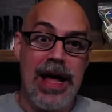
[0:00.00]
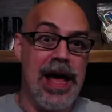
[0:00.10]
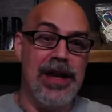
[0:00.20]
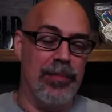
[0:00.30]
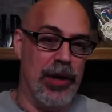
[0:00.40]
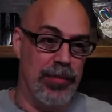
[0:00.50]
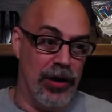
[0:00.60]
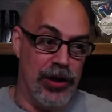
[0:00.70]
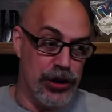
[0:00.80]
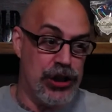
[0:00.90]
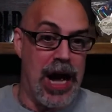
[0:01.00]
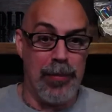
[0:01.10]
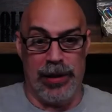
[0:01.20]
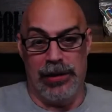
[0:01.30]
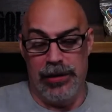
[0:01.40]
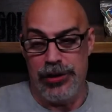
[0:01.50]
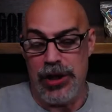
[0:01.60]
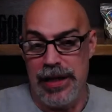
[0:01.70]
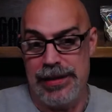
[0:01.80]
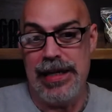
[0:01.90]
adding up their bill. They're shopping. They're
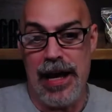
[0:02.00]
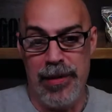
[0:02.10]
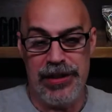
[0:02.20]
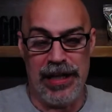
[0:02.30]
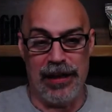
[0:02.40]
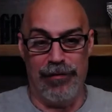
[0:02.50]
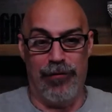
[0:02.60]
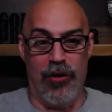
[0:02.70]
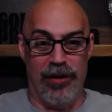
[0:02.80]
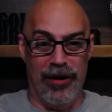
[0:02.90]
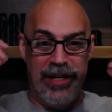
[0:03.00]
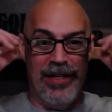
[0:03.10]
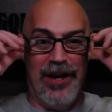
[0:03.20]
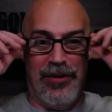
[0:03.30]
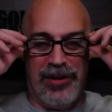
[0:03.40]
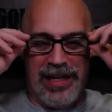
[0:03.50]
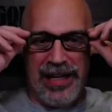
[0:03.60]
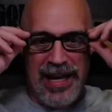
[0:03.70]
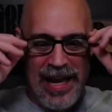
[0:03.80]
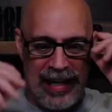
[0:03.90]
trying to see how much they can afford.
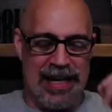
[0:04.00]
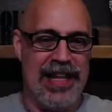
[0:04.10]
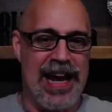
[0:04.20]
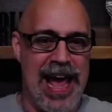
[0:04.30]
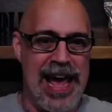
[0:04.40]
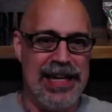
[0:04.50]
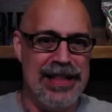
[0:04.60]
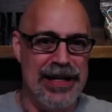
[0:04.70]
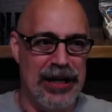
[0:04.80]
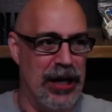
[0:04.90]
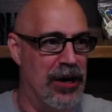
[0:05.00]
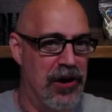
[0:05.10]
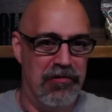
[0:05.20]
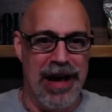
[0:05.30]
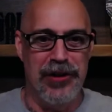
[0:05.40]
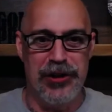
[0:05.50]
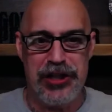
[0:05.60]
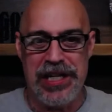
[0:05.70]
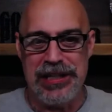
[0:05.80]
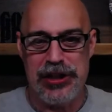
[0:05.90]
Can they add in the leather
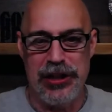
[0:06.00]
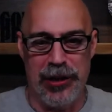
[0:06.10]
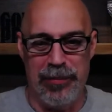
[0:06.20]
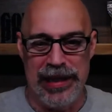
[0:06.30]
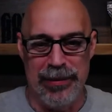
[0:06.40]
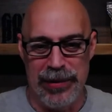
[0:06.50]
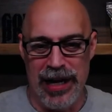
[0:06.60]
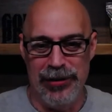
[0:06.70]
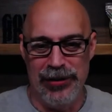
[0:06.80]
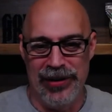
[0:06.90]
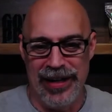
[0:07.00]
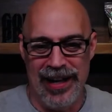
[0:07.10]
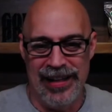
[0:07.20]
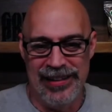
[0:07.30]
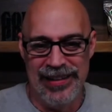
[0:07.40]
seats to their BMW or not?